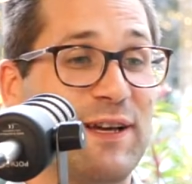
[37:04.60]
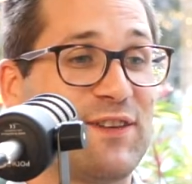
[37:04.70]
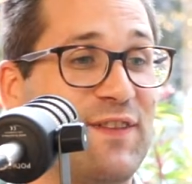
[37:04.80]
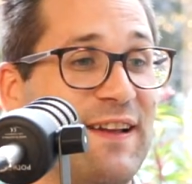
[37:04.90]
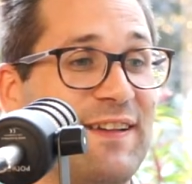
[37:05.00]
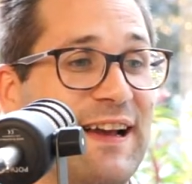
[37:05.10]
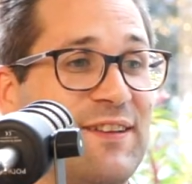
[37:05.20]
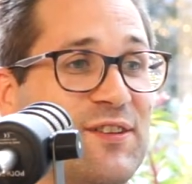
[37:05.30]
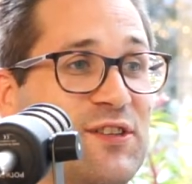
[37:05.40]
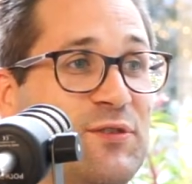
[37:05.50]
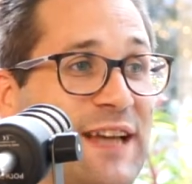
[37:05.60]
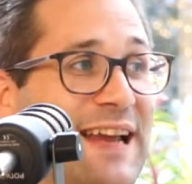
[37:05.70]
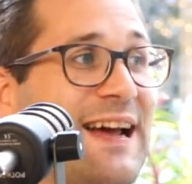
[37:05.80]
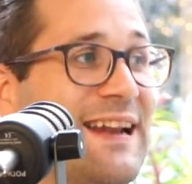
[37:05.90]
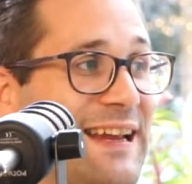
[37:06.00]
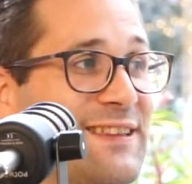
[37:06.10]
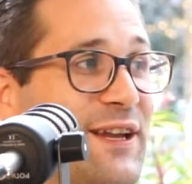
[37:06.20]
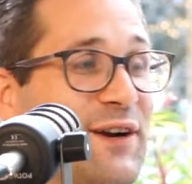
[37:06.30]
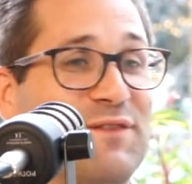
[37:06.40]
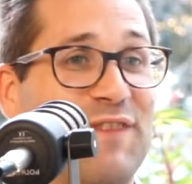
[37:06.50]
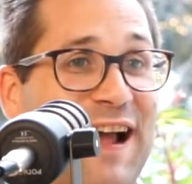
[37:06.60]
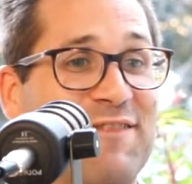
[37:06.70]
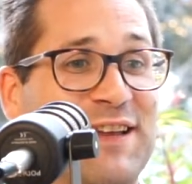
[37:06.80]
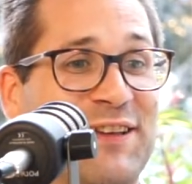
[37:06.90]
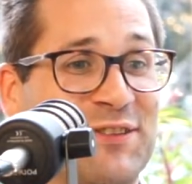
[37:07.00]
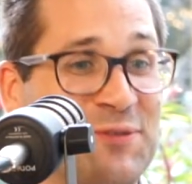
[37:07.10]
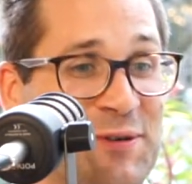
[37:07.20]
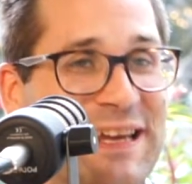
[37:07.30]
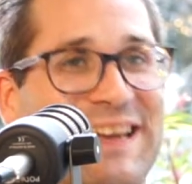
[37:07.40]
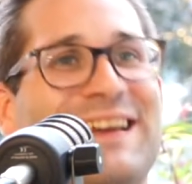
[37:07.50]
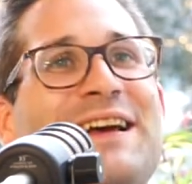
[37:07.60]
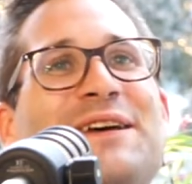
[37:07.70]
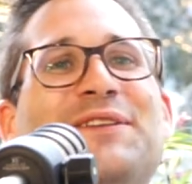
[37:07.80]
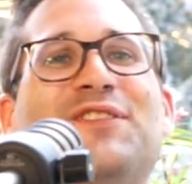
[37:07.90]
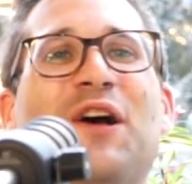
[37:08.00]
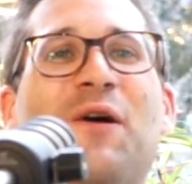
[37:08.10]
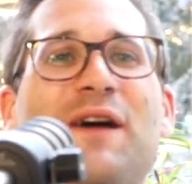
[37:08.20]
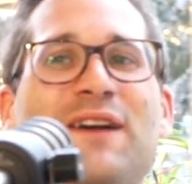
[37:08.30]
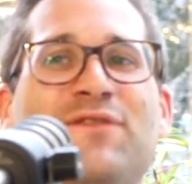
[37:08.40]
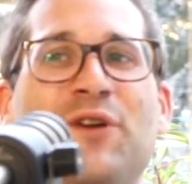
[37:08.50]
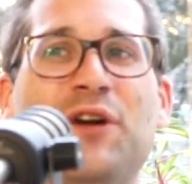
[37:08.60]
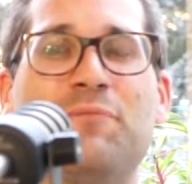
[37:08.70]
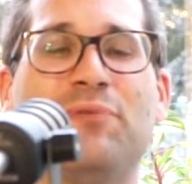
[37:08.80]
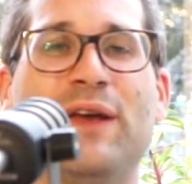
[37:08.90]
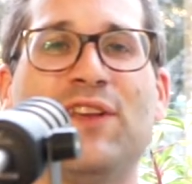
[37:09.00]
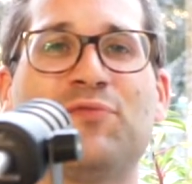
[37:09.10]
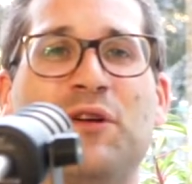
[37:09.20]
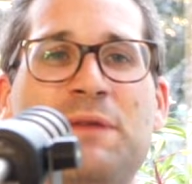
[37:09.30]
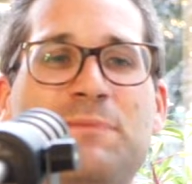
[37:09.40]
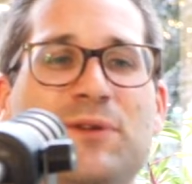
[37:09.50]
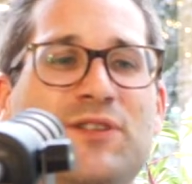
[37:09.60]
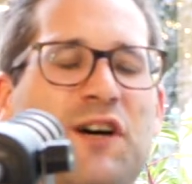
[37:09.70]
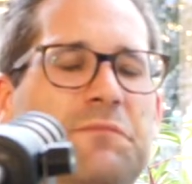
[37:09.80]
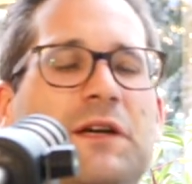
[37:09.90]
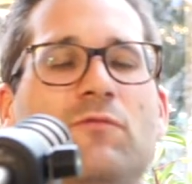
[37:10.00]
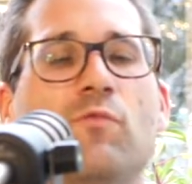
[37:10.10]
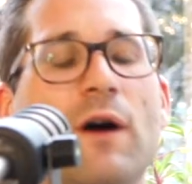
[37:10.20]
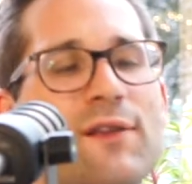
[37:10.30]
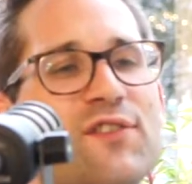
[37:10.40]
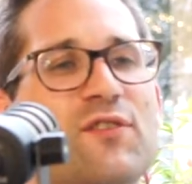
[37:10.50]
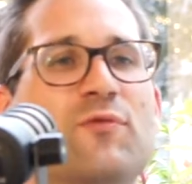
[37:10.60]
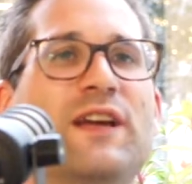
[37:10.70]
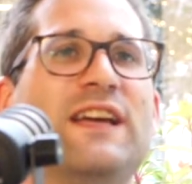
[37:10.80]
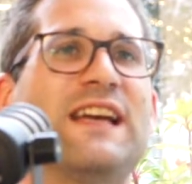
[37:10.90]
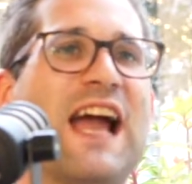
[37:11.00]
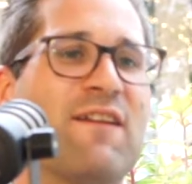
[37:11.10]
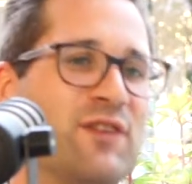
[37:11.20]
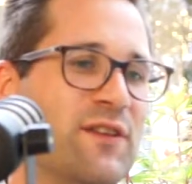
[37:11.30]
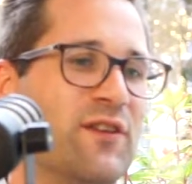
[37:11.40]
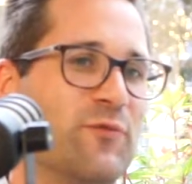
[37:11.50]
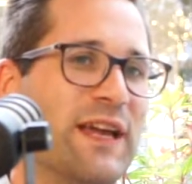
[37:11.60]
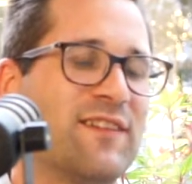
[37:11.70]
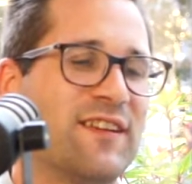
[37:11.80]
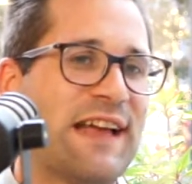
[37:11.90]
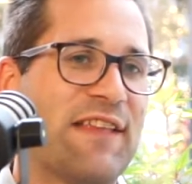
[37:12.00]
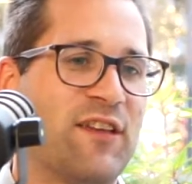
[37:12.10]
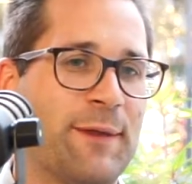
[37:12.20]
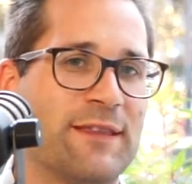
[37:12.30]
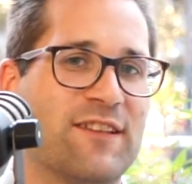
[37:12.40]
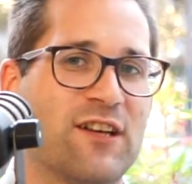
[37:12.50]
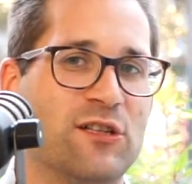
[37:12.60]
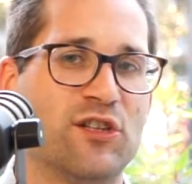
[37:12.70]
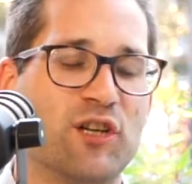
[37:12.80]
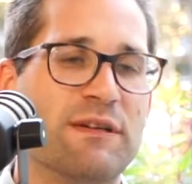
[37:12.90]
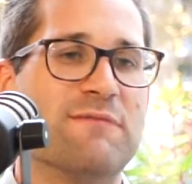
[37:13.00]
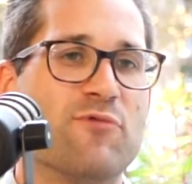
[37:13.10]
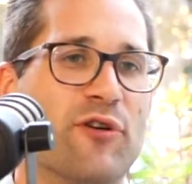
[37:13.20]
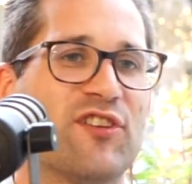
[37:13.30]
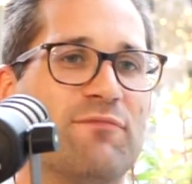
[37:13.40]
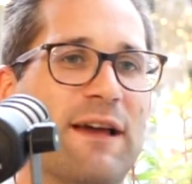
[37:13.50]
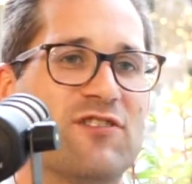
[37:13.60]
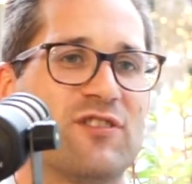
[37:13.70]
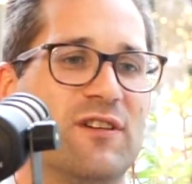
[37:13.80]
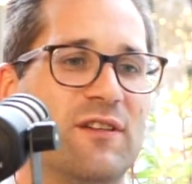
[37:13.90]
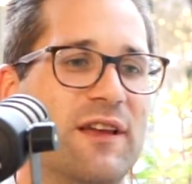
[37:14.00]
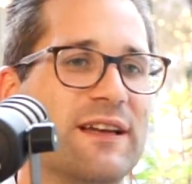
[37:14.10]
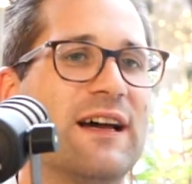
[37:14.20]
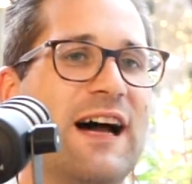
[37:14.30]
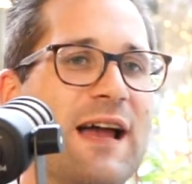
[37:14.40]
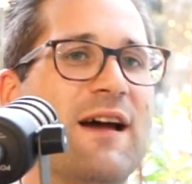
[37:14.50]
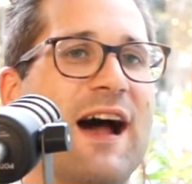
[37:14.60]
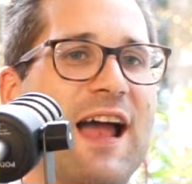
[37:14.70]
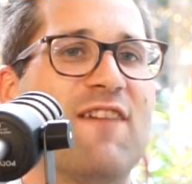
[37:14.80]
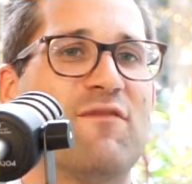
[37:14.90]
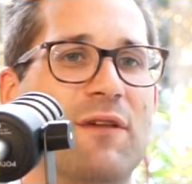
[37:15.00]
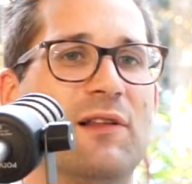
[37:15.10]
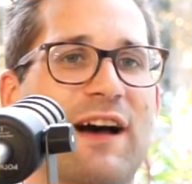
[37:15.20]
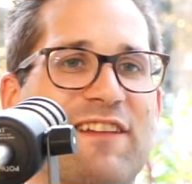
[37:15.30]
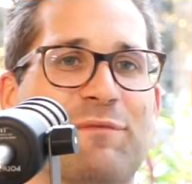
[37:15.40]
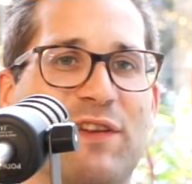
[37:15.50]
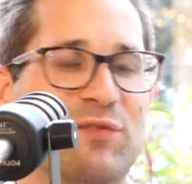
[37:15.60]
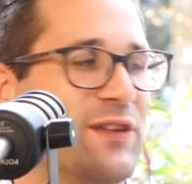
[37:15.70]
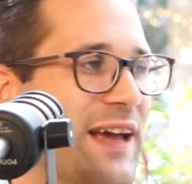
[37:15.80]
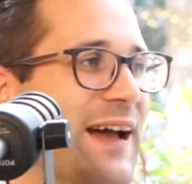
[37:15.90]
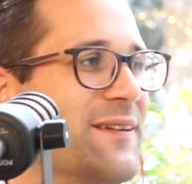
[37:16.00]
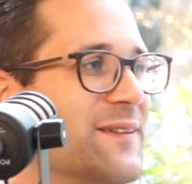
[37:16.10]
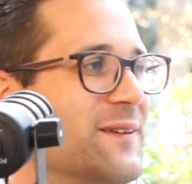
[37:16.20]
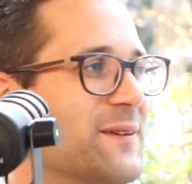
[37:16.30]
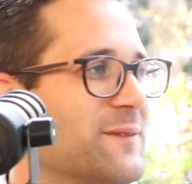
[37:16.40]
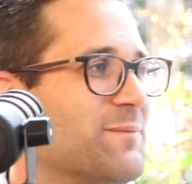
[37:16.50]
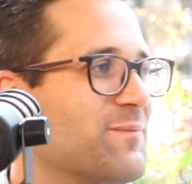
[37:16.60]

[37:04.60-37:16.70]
Everyone likes Five Guys. You cannot eat there 5 days a week. So if we're a place where people come like once a week, every other week to get something that's a little bit more special, like I have a lot of peace with that.